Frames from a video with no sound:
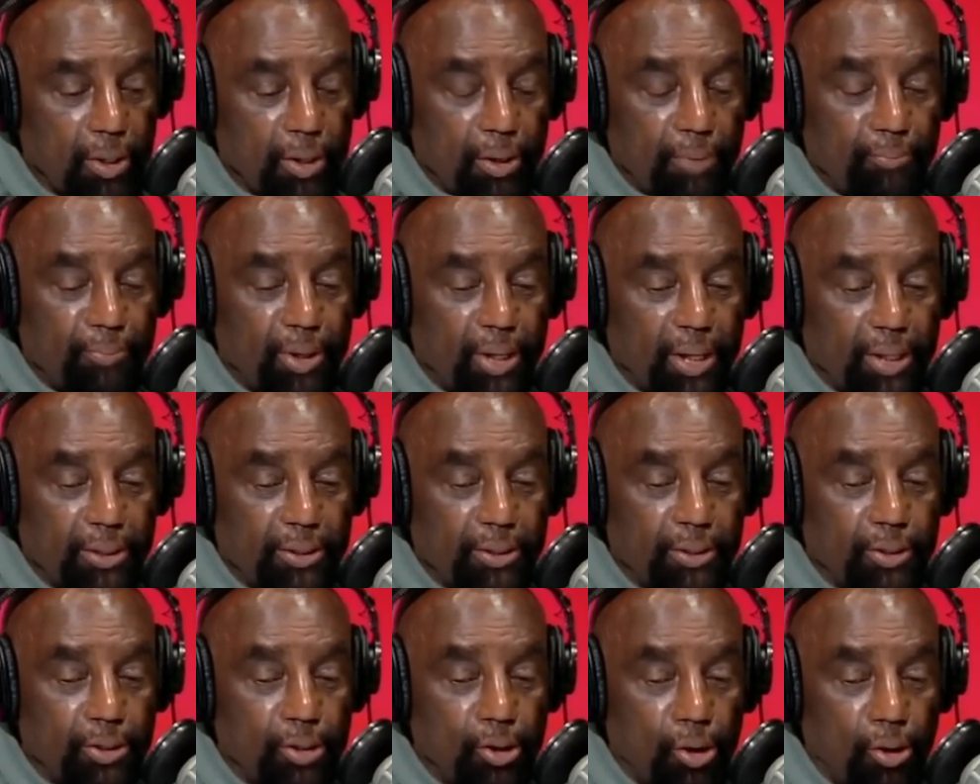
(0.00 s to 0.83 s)
But
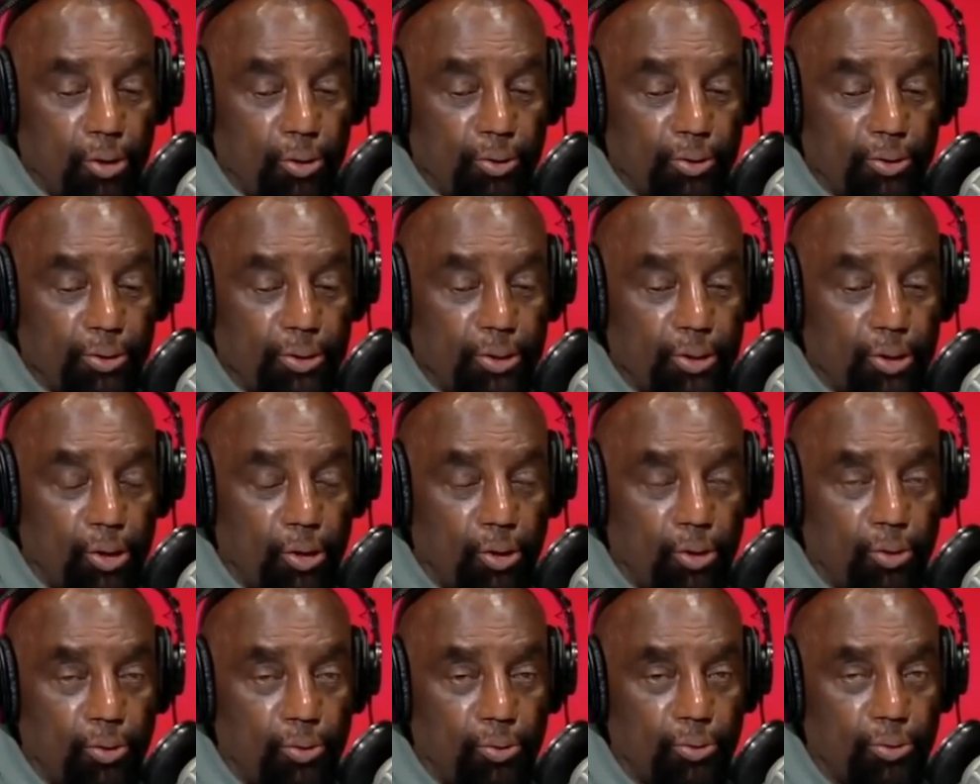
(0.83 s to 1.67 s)

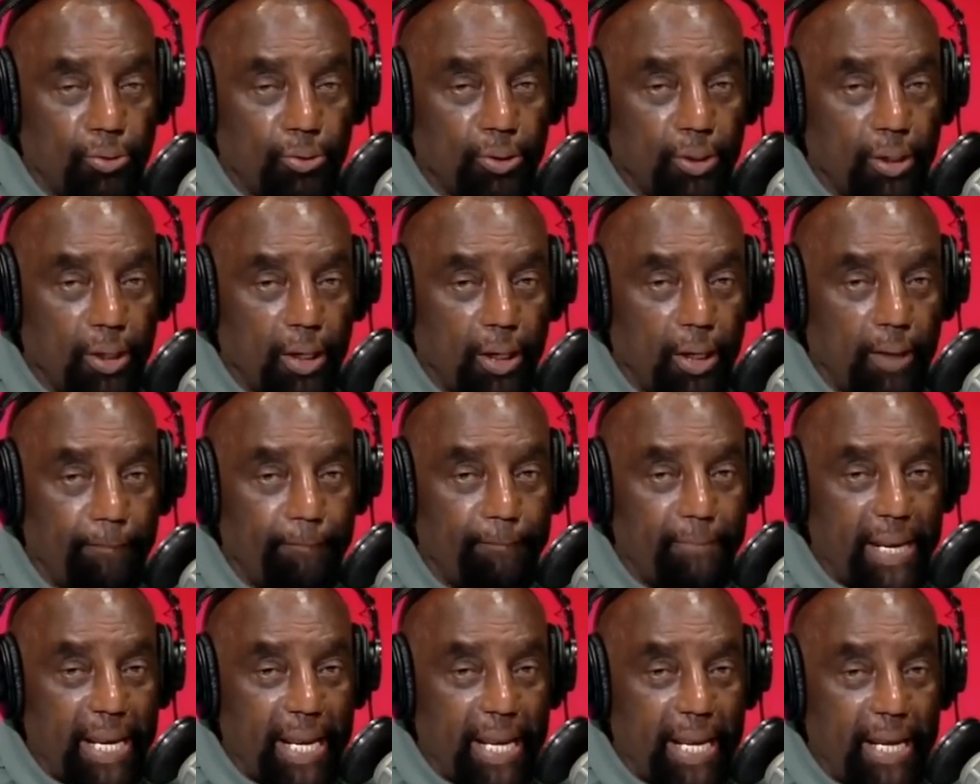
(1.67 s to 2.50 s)
no, a
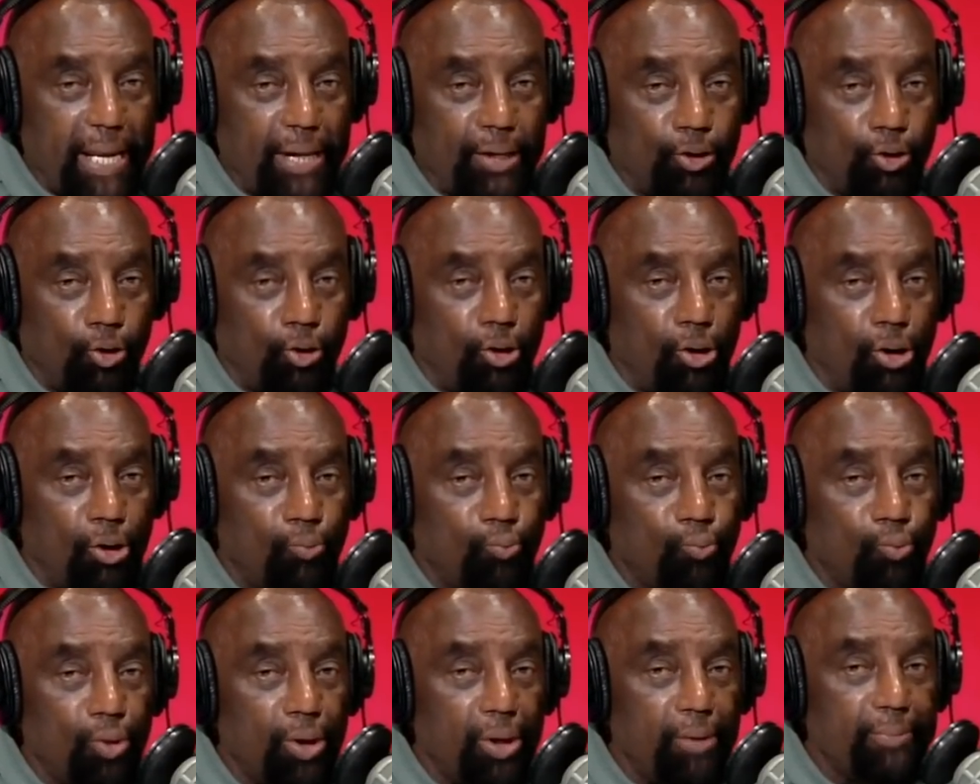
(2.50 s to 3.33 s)
man or a
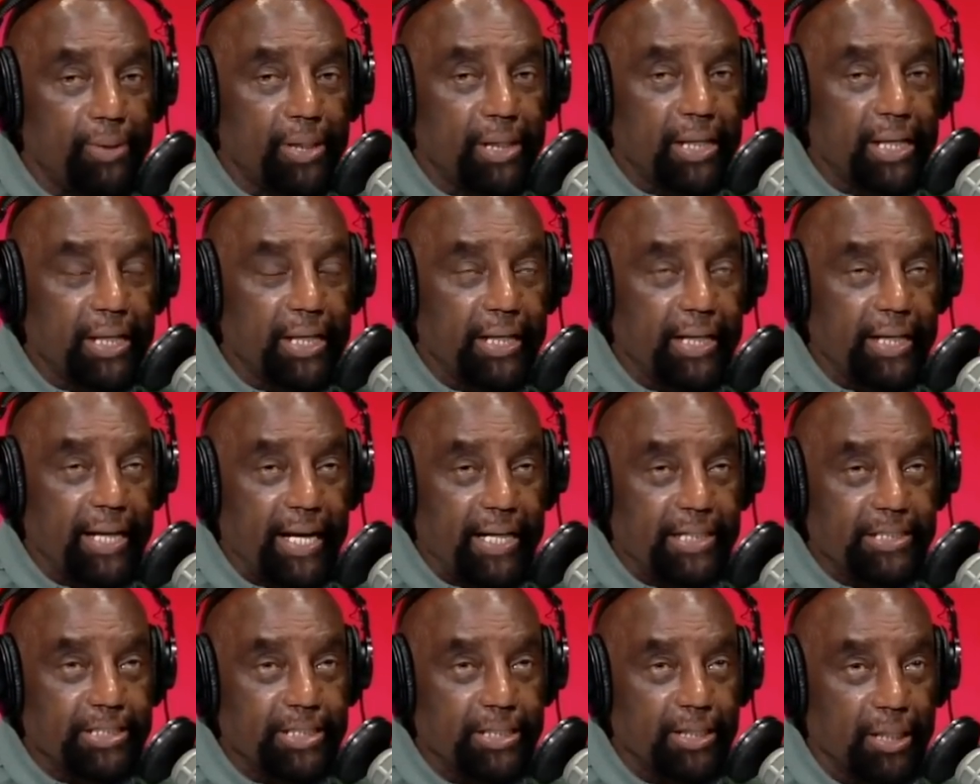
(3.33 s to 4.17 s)
woman
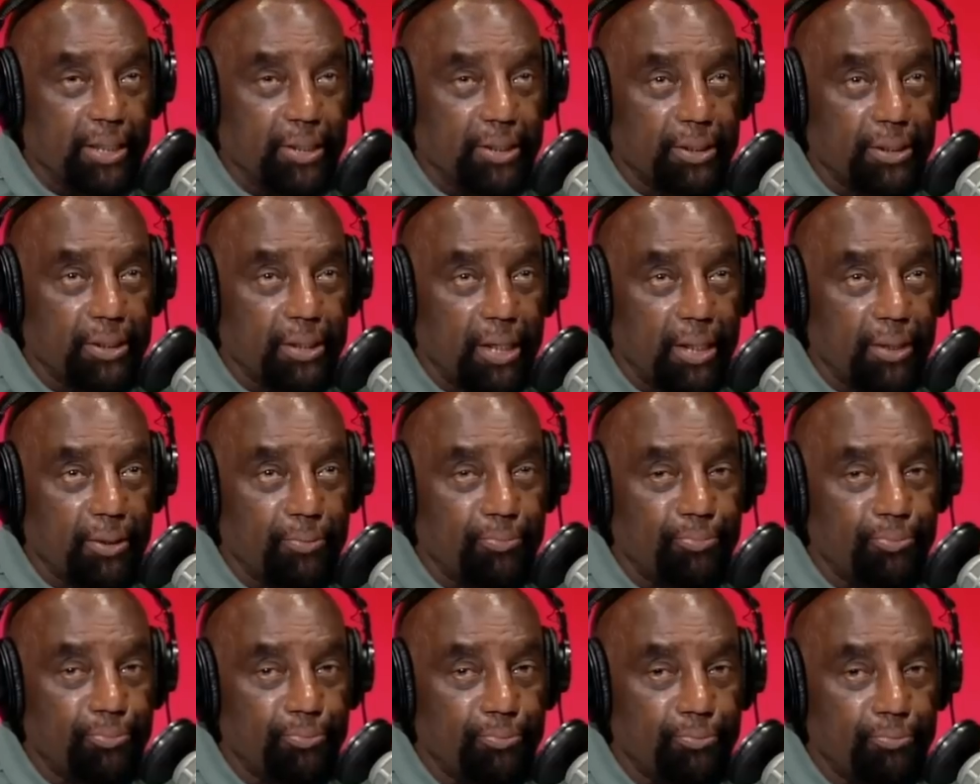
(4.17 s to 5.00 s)
cannot tell another
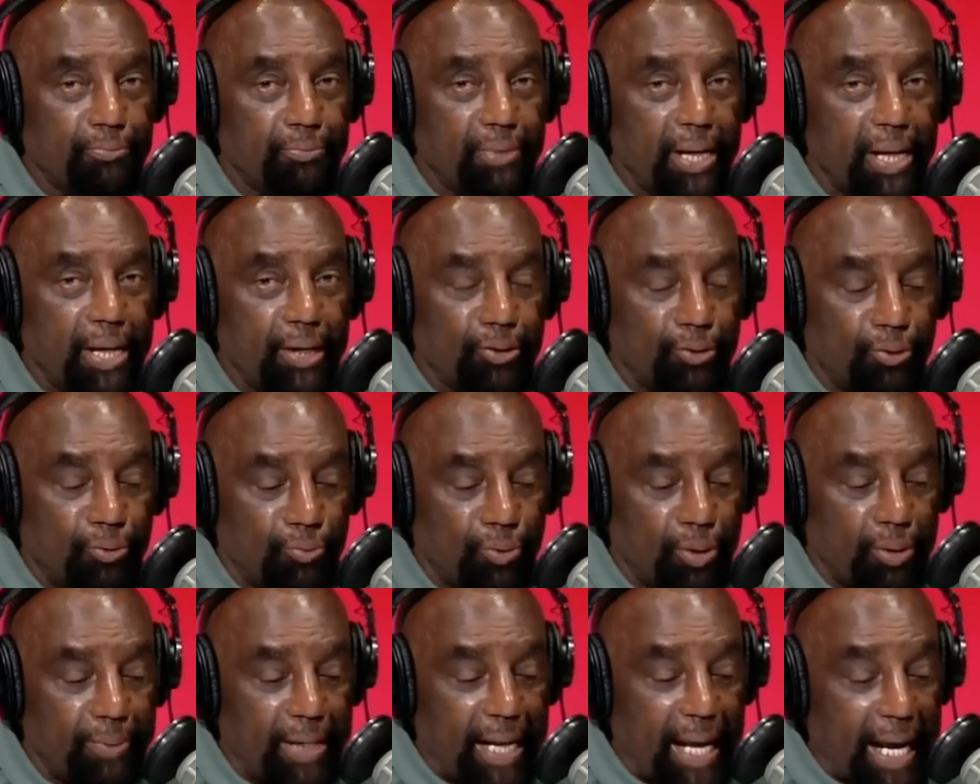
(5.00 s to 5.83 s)
man or
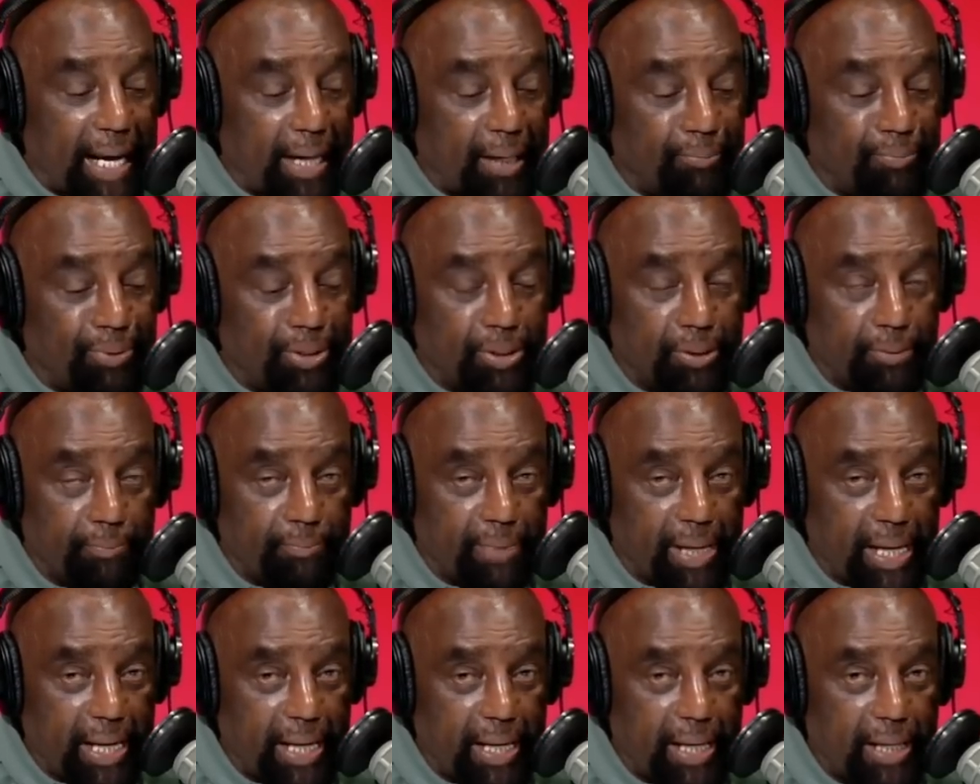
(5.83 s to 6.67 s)
woman how to be a
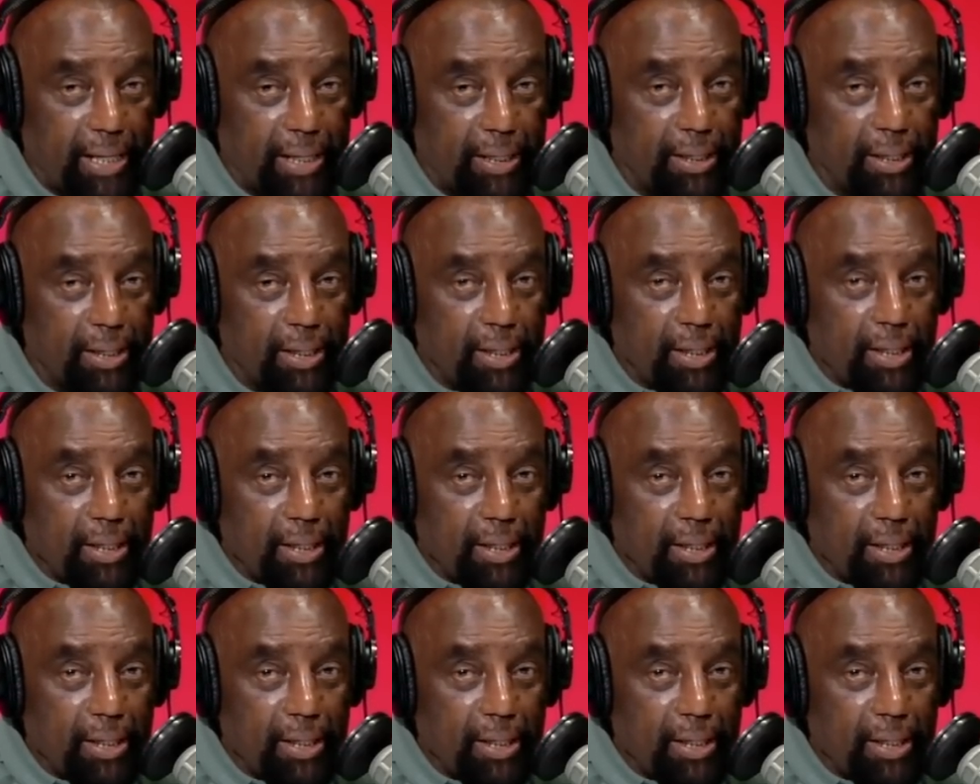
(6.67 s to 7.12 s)
man.